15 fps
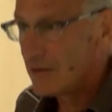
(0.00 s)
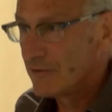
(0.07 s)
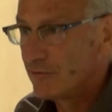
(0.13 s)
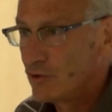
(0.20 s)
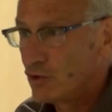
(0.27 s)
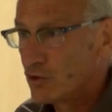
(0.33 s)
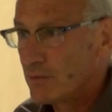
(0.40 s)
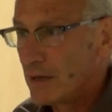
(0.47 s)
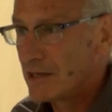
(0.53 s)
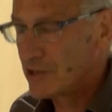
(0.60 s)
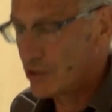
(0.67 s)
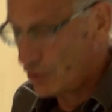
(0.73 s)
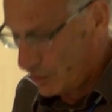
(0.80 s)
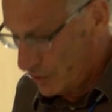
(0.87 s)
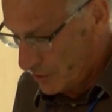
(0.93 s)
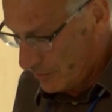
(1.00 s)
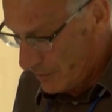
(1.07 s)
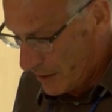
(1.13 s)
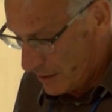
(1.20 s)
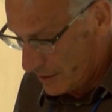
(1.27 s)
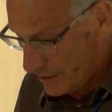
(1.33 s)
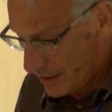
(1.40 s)
fueled by student
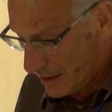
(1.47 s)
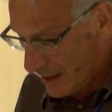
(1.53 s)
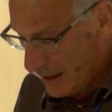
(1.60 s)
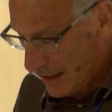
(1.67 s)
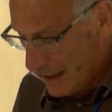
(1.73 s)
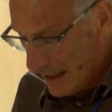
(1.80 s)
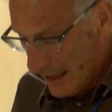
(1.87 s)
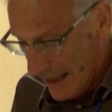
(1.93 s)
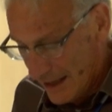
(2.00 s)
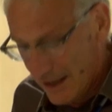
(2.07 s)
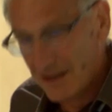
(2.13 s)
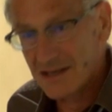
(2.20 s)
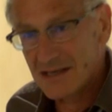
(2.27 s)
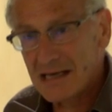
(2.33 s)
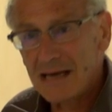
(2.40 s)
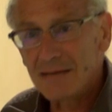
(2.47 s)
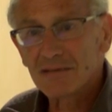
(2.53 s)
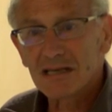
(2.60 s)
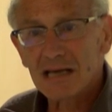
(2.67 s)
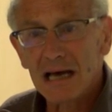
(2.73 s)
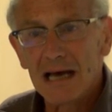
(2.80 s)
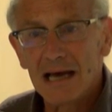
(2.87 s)
demands. And at the same
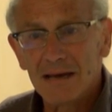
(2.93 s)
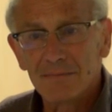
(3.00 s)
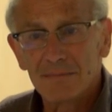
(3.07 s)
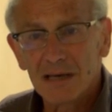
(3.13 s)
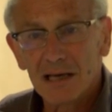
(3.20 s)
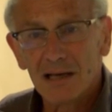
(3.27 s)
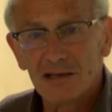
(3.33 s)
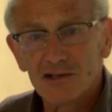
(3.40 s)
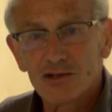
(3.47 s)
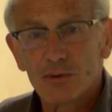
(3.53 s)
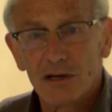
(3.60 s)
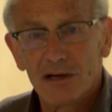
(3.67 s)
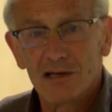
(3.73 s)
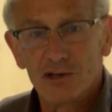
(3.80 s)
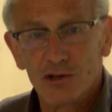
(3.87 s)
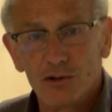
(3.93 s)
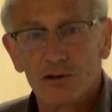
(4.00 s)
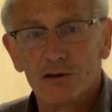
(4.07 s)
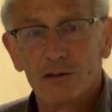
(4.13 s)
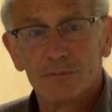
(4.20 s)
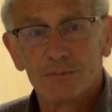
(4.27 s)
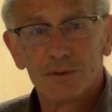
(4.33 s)
time, elsewhere in
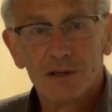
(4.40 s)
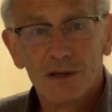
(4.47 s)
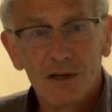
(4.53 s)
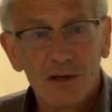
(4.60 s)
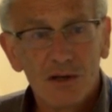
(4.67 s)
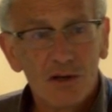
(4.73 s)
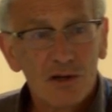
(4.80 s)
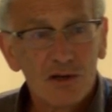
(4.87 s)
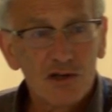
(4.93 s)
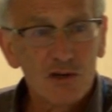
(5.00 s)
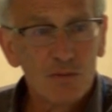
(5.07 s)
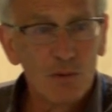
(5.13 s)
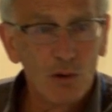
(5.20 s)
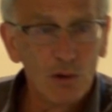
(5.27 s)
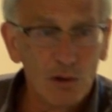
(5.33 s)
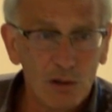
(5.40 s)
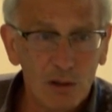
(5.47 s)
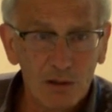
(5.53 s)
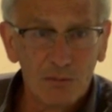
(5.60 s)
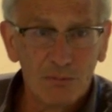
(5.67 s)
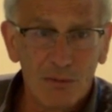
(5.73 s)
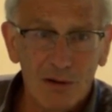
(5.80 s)
Europe,
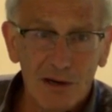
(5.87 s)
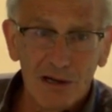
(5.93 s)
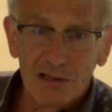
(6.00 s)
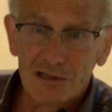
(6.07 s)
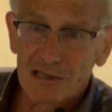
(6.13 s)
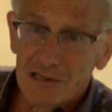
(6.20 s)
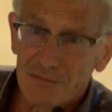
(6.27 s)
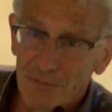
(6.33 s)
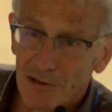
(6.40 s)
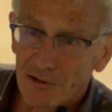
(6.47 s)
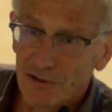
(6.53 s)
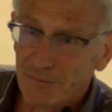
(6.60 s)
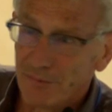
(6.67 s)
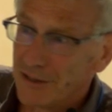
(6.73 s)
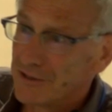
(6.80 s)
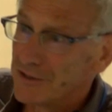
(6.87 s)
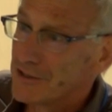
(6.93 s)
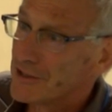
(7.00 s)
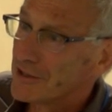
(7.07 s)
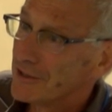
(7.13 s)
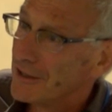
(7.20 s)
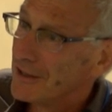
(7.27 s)
small, largely
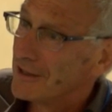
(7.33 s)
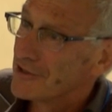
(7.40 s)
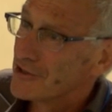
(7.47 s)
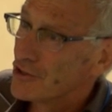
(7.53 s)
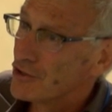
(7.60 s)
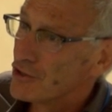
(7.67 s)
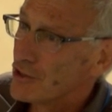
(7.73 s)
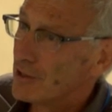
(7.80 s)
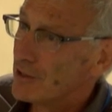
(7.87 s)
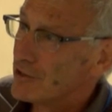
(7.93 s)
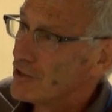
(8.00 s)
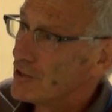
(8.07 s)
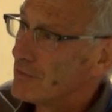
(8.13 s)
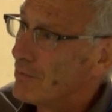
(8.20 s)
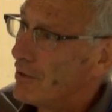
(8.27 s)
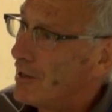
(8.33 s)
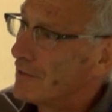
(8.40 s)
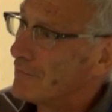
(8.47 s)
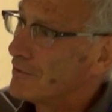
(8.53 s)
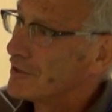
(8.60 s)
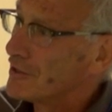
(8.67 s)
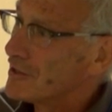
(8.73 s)
moribund sociology
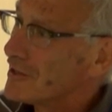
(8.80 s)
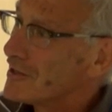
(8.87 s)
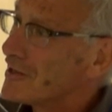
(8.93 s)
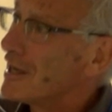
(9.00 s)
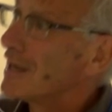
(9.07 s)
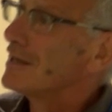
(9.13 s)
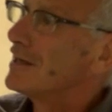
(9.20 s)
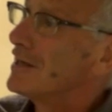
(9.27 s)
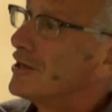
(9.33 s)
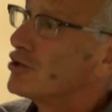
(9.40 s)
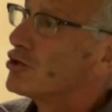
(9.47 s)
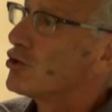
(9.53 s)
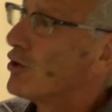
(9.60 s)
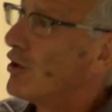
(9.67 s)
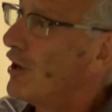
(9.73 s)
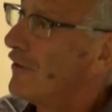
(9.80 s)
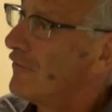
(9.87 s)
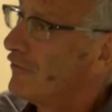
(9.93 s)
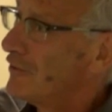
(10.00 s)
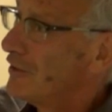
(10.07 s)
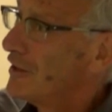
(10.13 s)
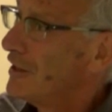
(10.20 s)
departments suddenly took
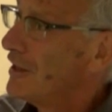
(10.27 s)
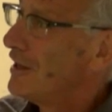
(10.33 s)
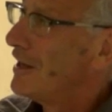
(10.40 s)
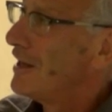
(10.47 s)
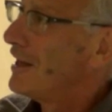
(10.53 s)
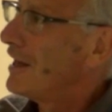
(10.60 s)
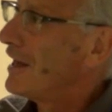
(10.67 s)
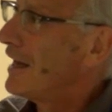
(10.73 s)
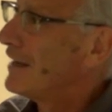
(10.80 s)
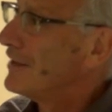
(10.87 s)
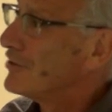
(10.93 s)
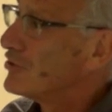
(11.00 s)
off and